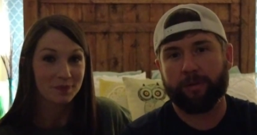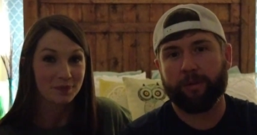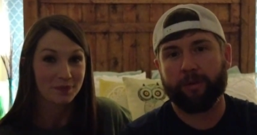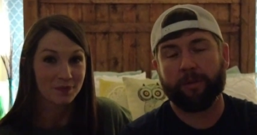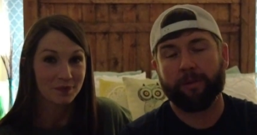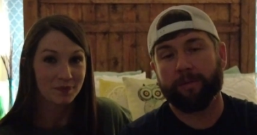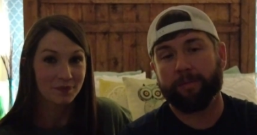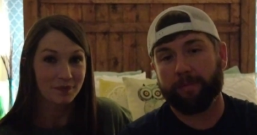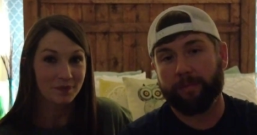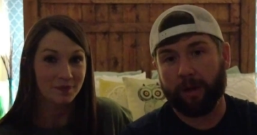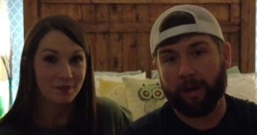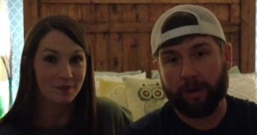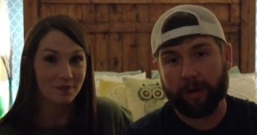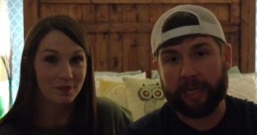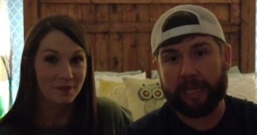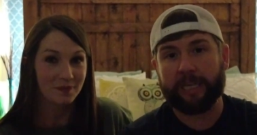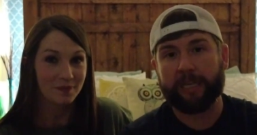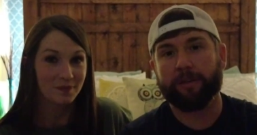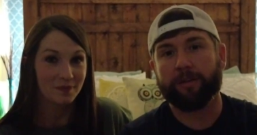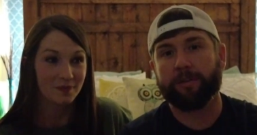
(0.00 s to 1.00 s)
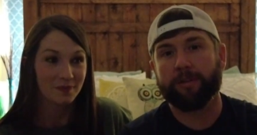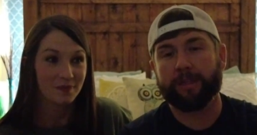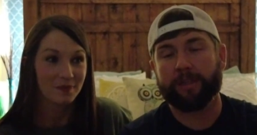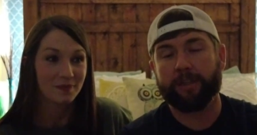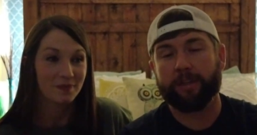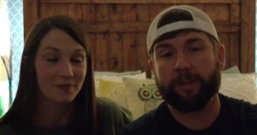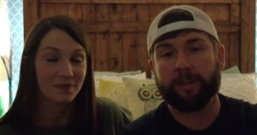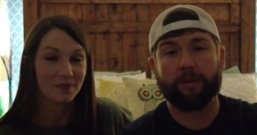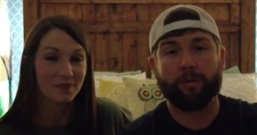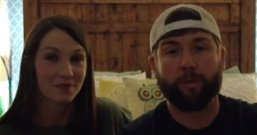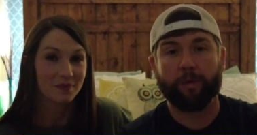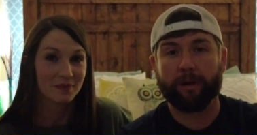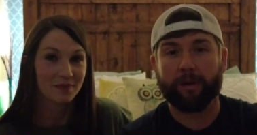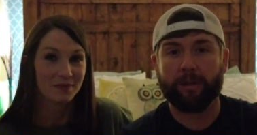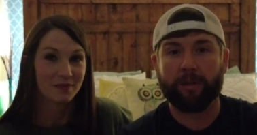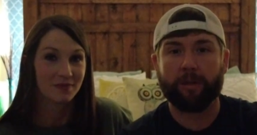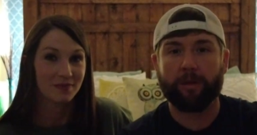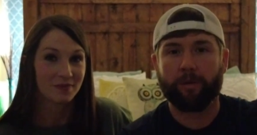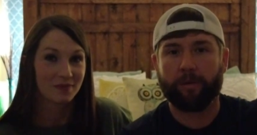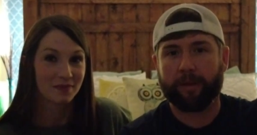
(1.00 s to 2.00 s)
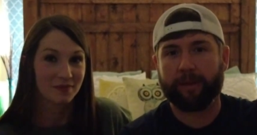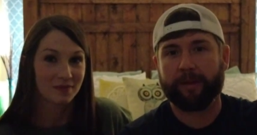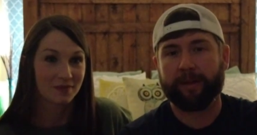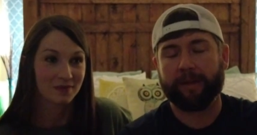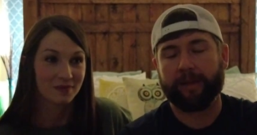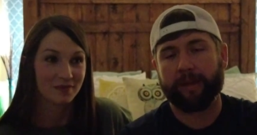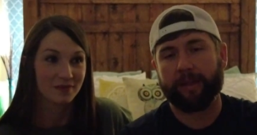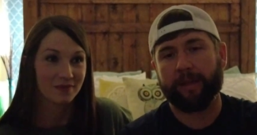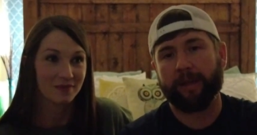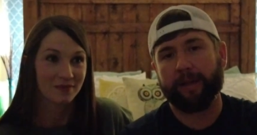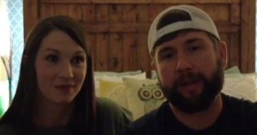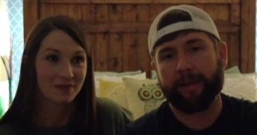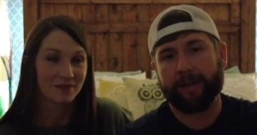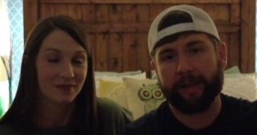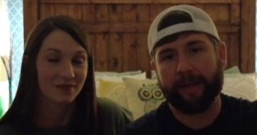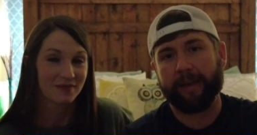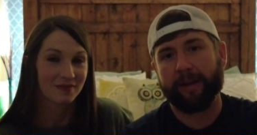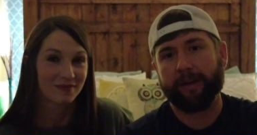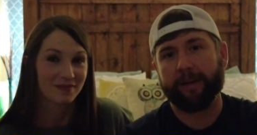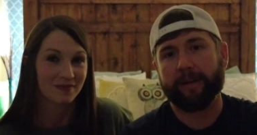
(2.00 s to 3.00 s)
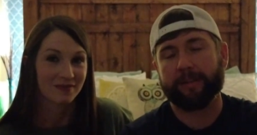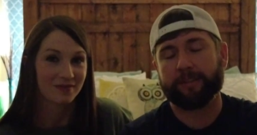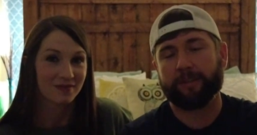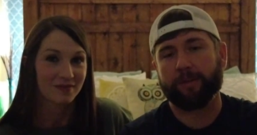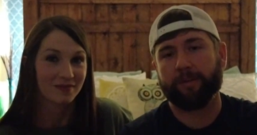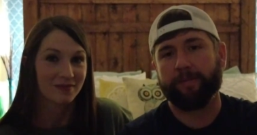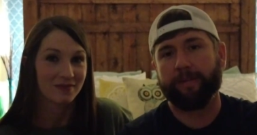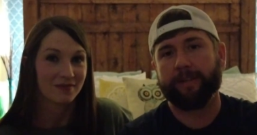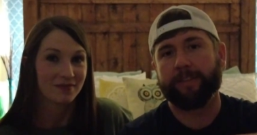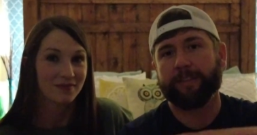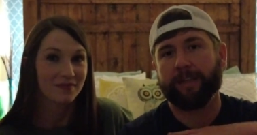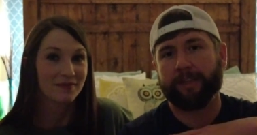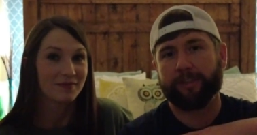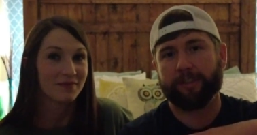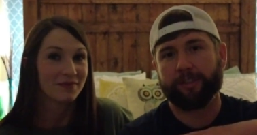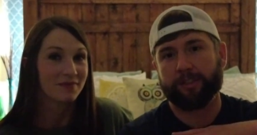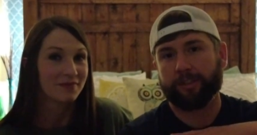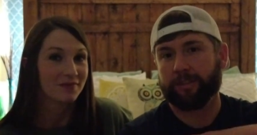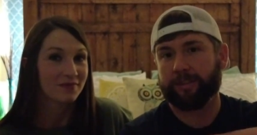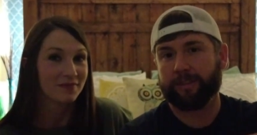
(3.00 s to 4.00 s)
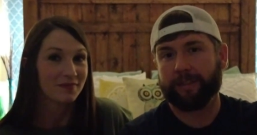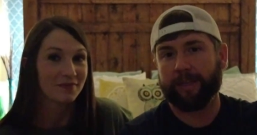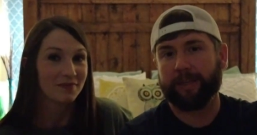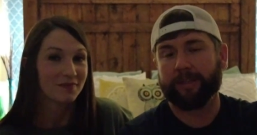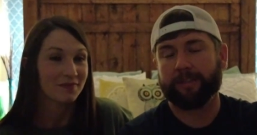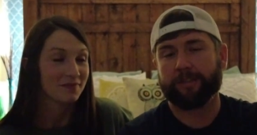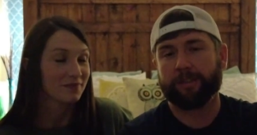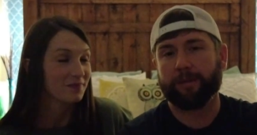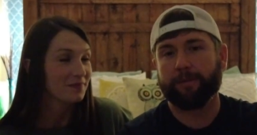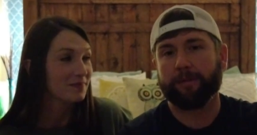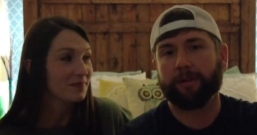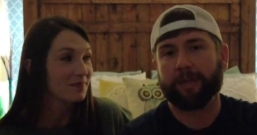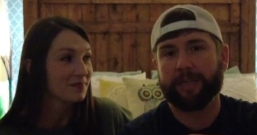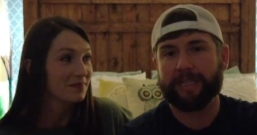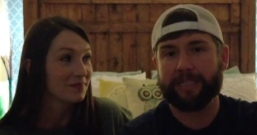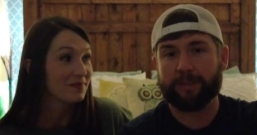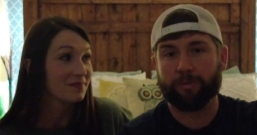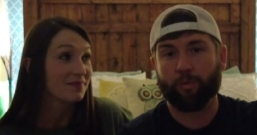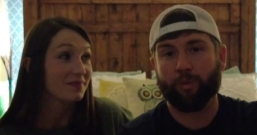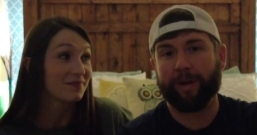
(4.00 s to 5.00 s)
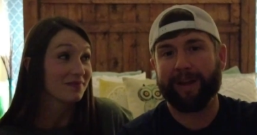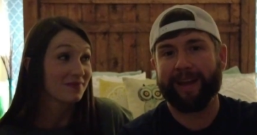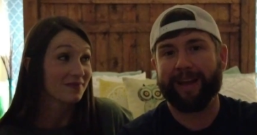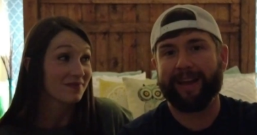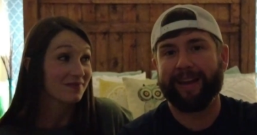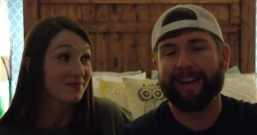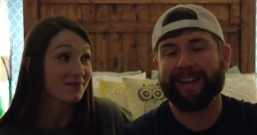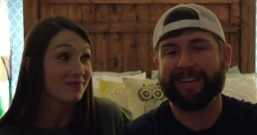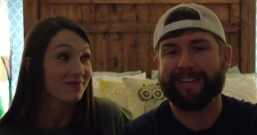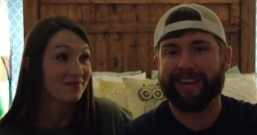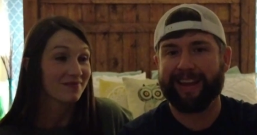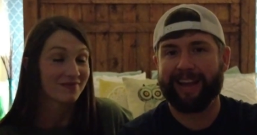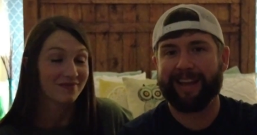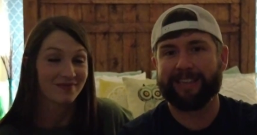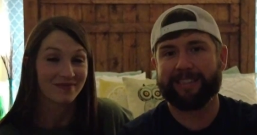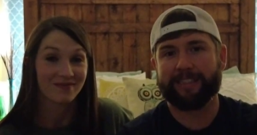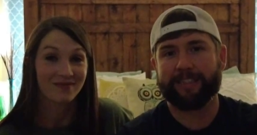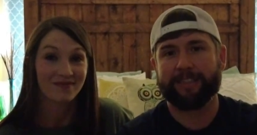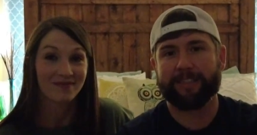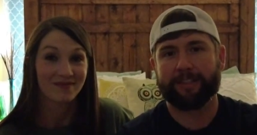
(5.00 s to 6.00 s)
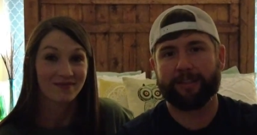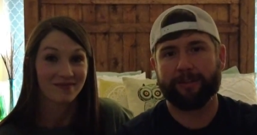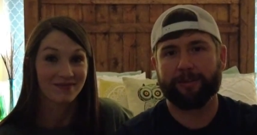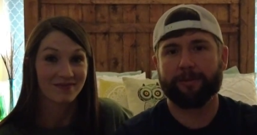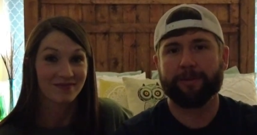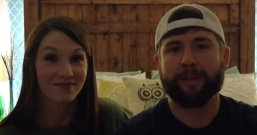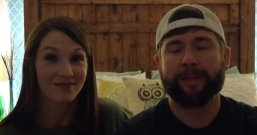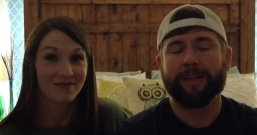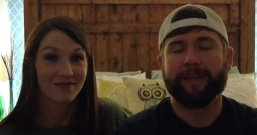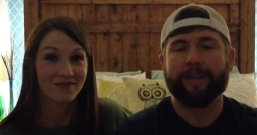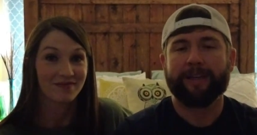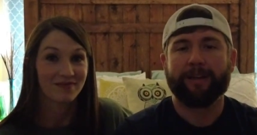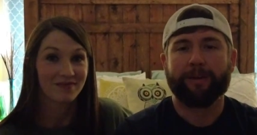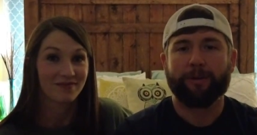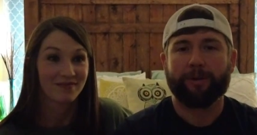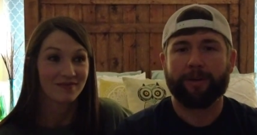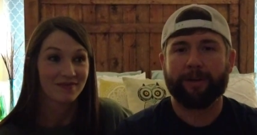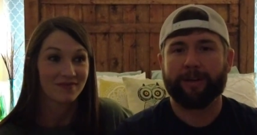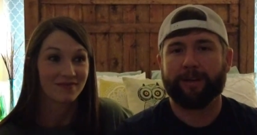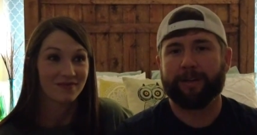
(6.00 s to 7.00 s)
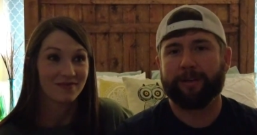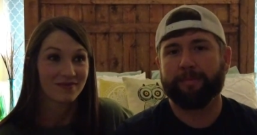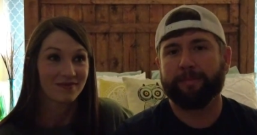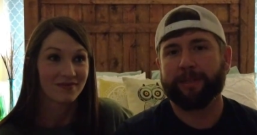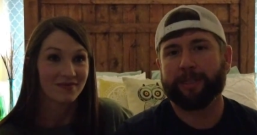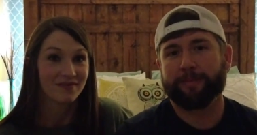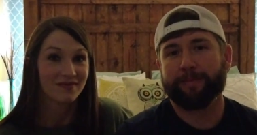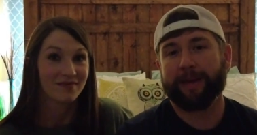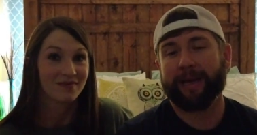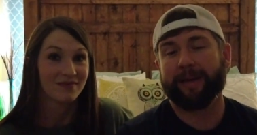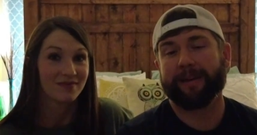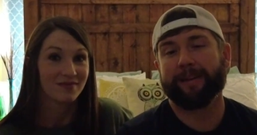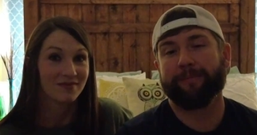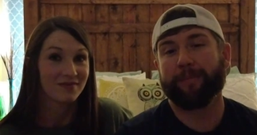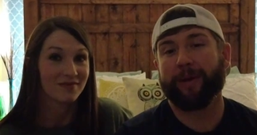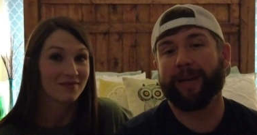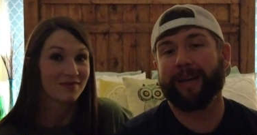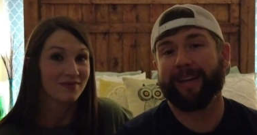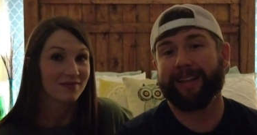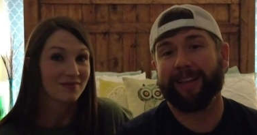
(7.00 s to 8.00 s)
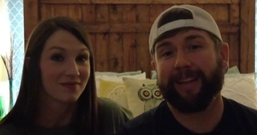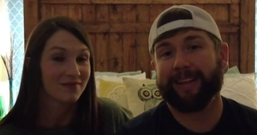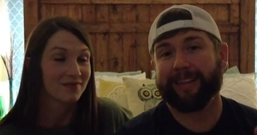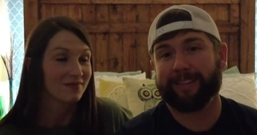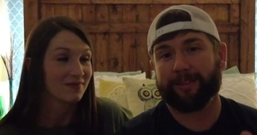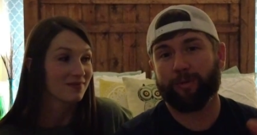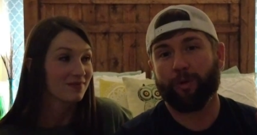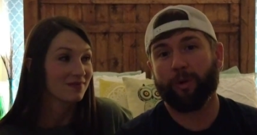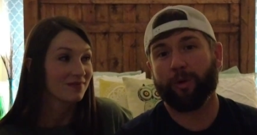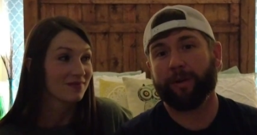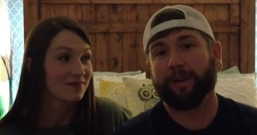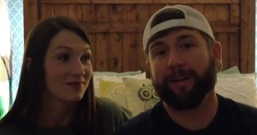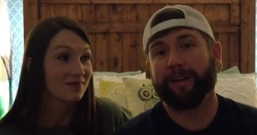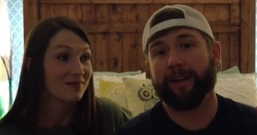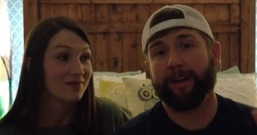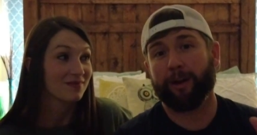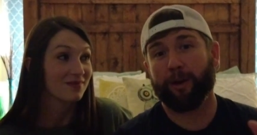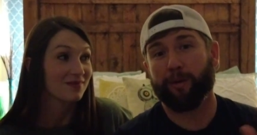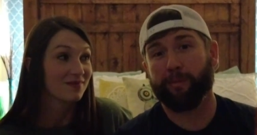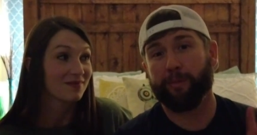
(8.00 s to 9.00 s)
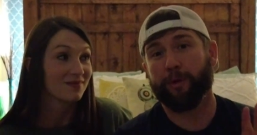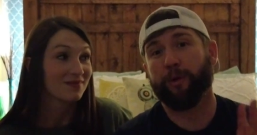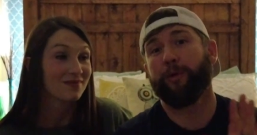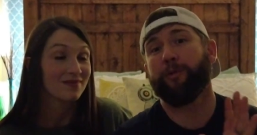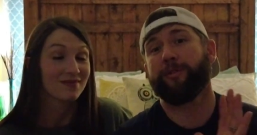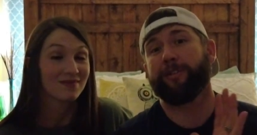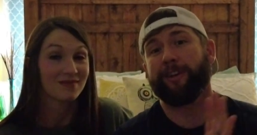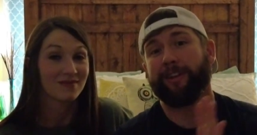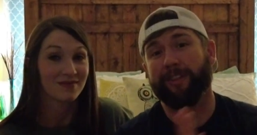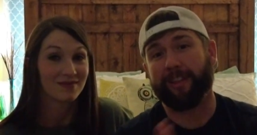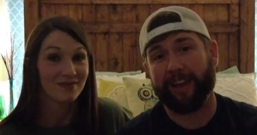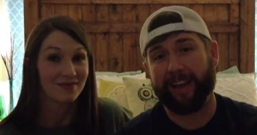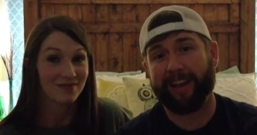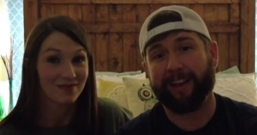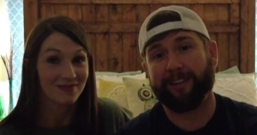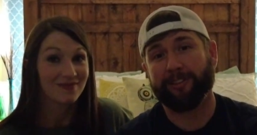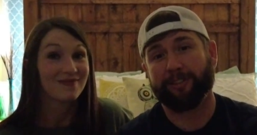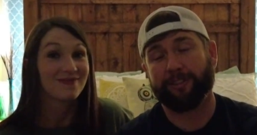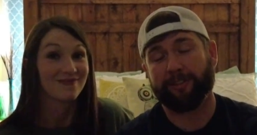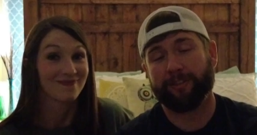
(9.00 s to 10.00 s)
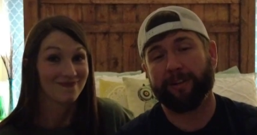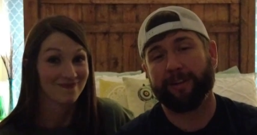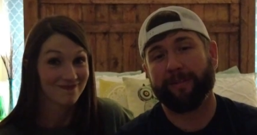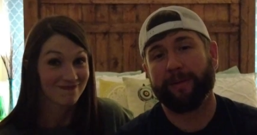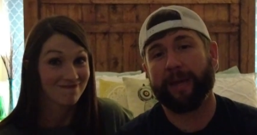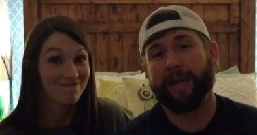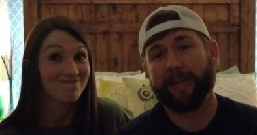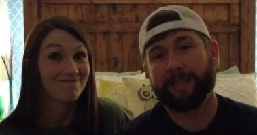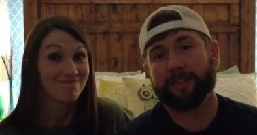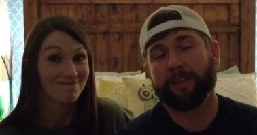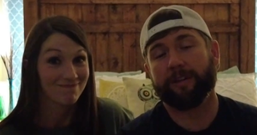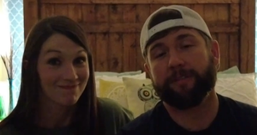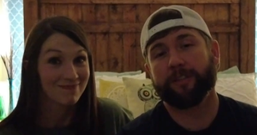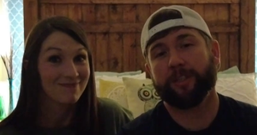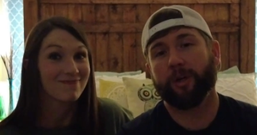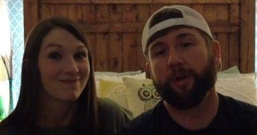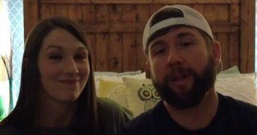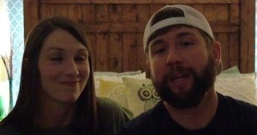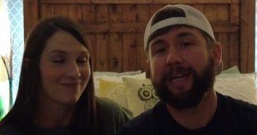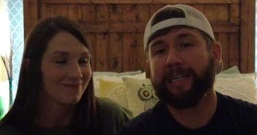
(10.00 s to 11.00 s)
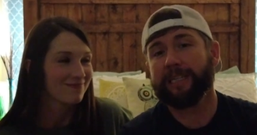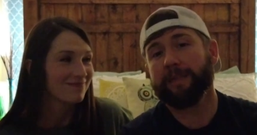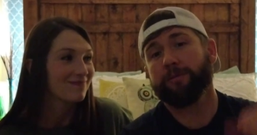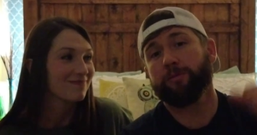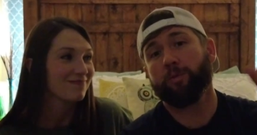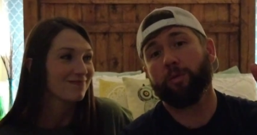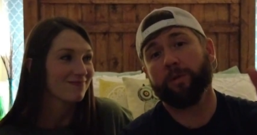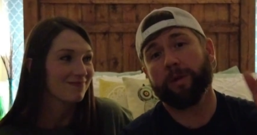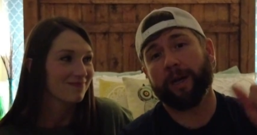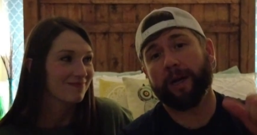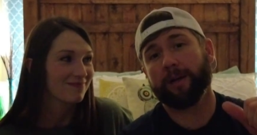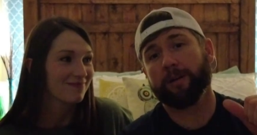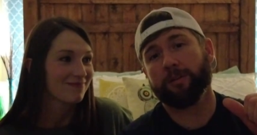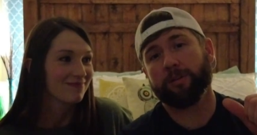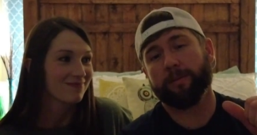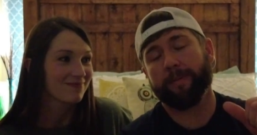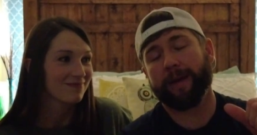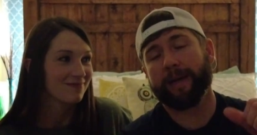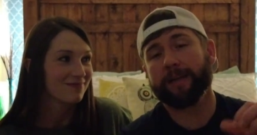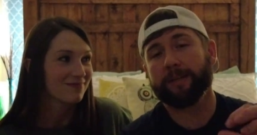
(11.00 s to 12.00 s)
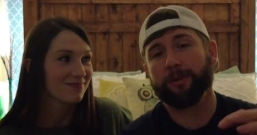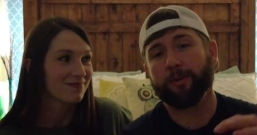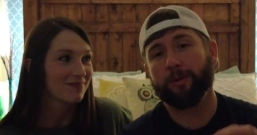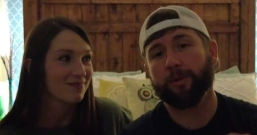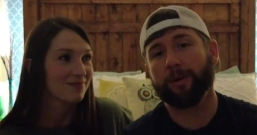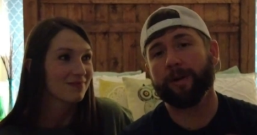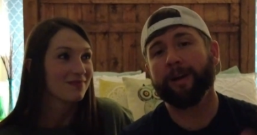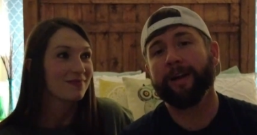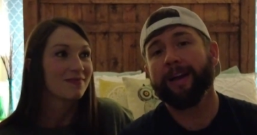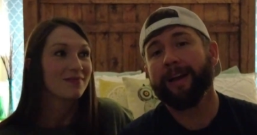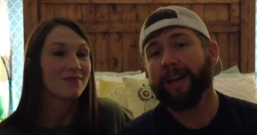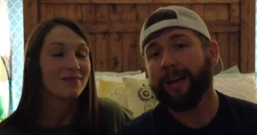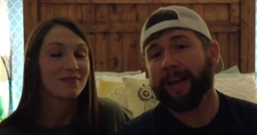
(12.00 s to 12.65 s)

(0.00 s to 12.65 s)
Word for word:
Speaker 1: through our hill, and you know, we're in a low-lying area, so if it's not just dead of summer, it's wet and nasty, so Miss Magnum might not like us walking in our boots in the house to drop eggs off. So a lot of times we'll knock on the back door,